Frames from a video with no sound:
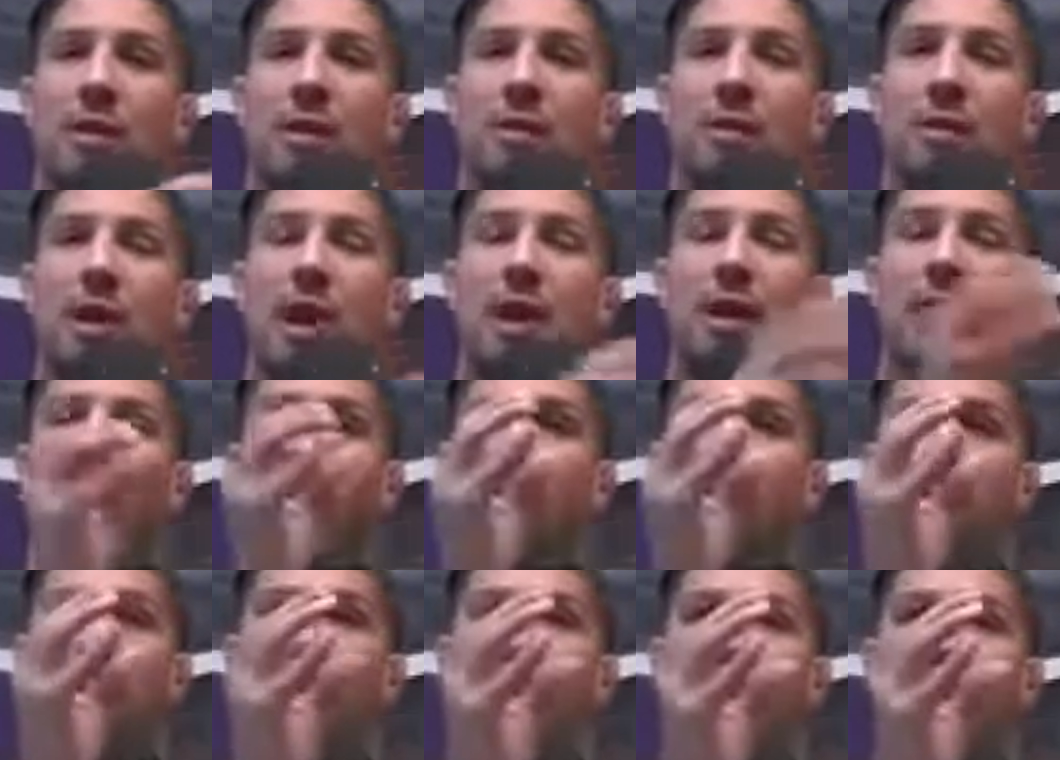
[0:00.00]
Let's scale
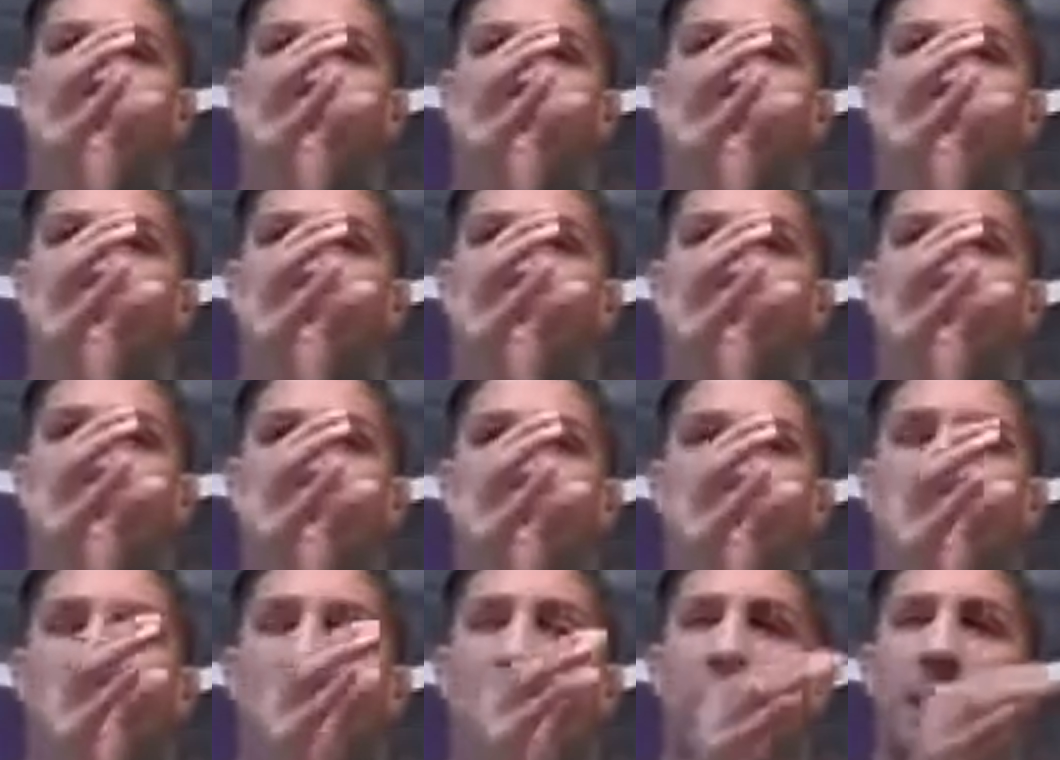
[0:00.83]
this
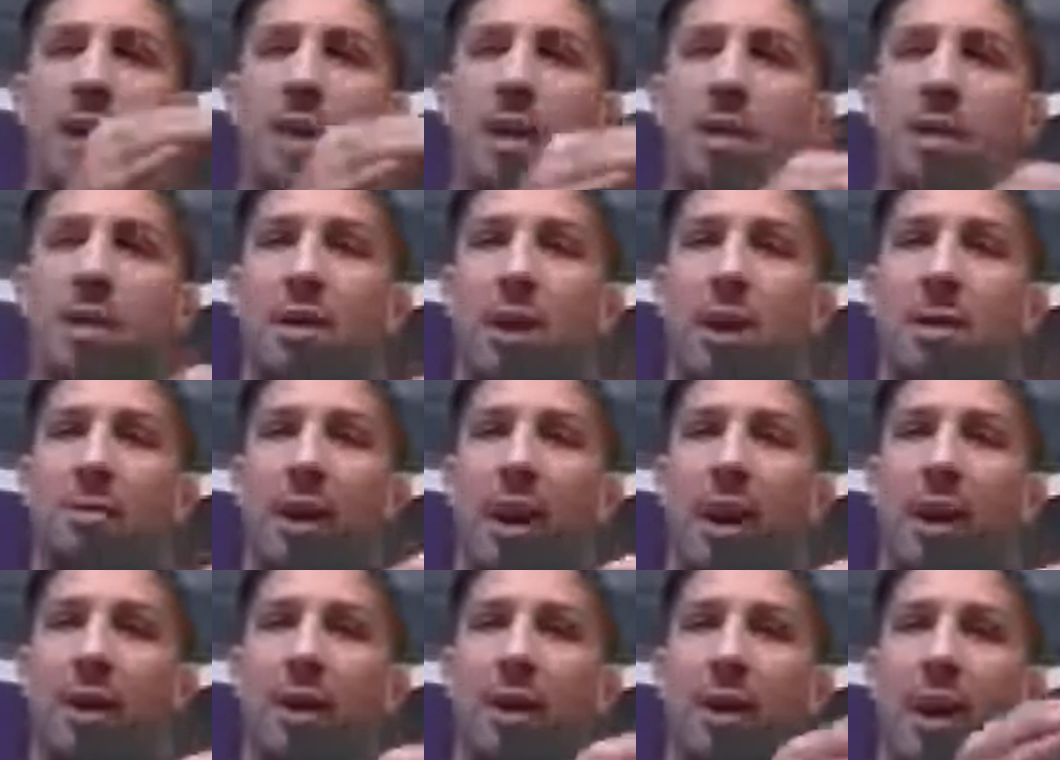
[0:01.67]
back a little bit. Do they
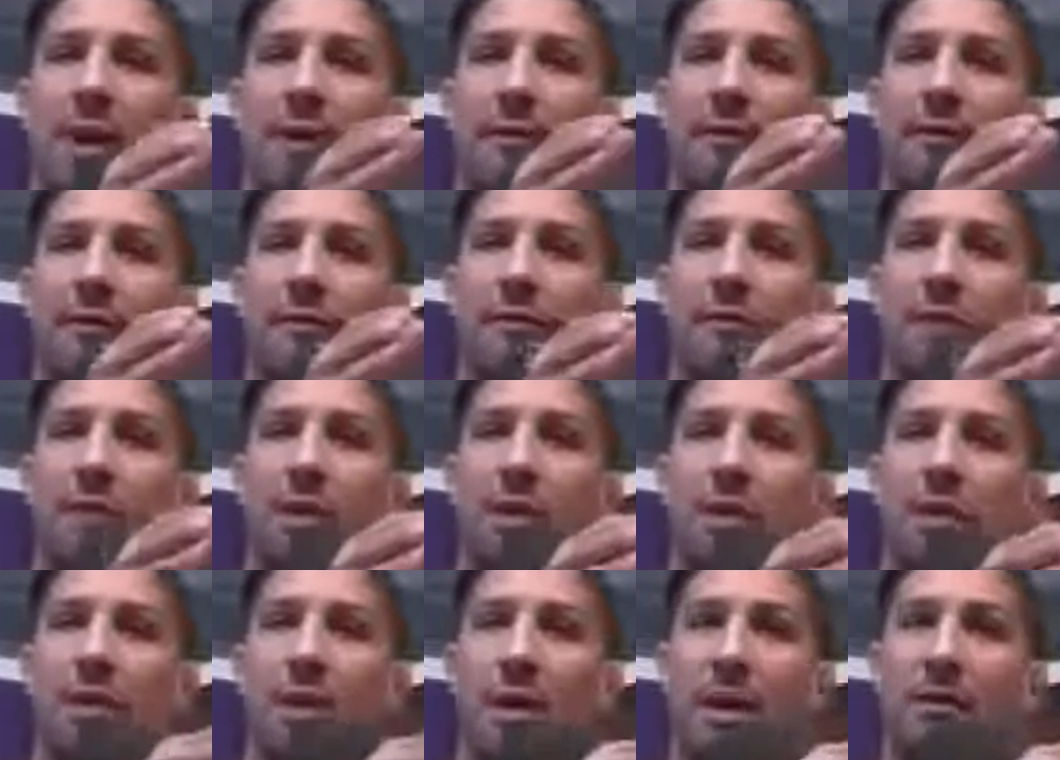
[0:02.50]
pay enough
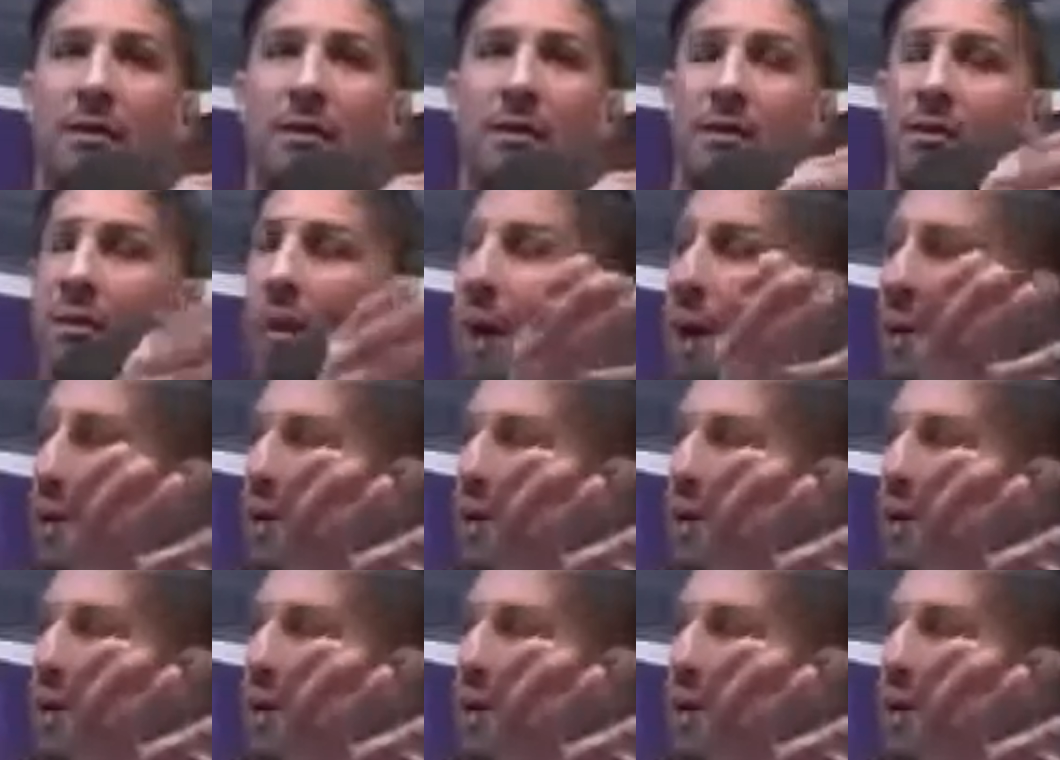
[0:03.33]
to suffer